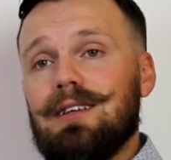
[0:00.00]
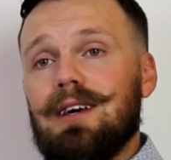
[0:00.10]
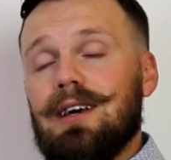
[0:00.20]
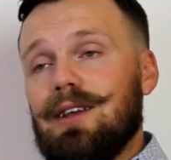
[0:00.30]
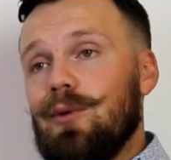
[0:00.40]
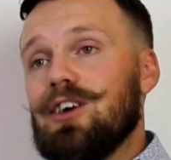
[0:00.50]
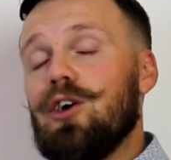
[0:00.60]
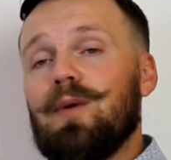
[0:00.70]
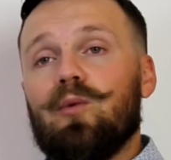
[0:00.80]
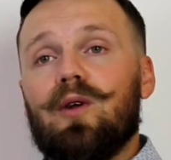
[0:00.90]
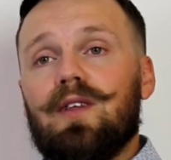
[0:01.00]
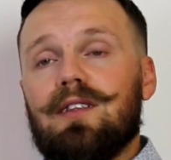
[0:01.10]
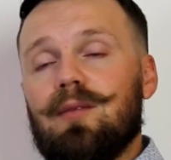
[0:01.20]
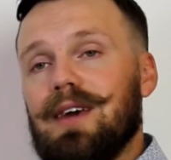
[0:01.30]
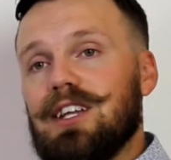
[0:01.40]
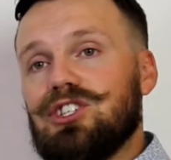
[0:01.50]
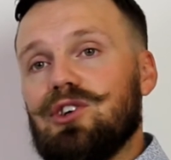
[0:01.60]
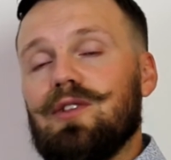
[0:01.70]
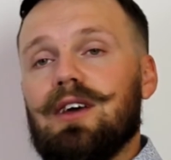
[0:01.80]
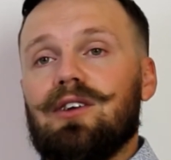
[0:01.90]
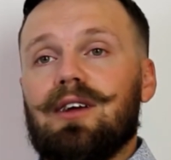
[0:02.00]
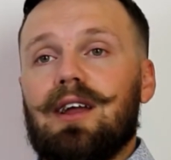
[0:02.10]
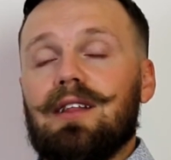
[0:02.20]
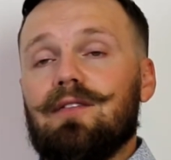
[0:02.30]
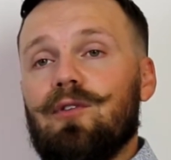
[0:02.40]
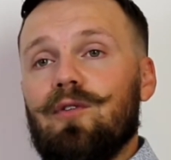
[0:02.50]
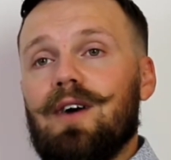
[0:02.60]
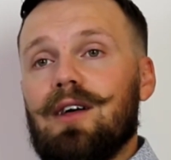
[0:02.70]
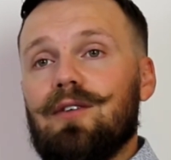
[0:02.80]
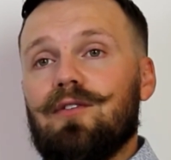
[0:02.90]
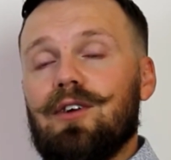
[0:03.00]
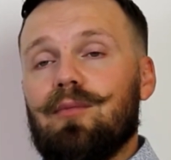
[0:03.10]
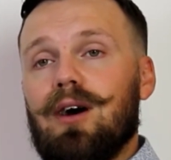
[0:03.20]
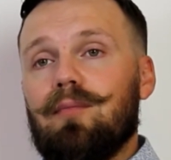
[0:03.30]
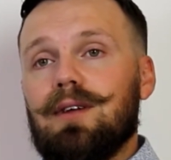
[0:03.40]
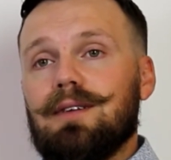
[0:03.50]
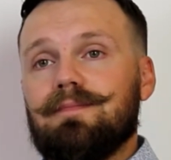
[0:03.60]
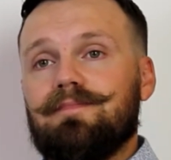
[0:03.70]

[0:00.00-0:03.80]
it could be worth it to making sure that you're getting the full value for your property.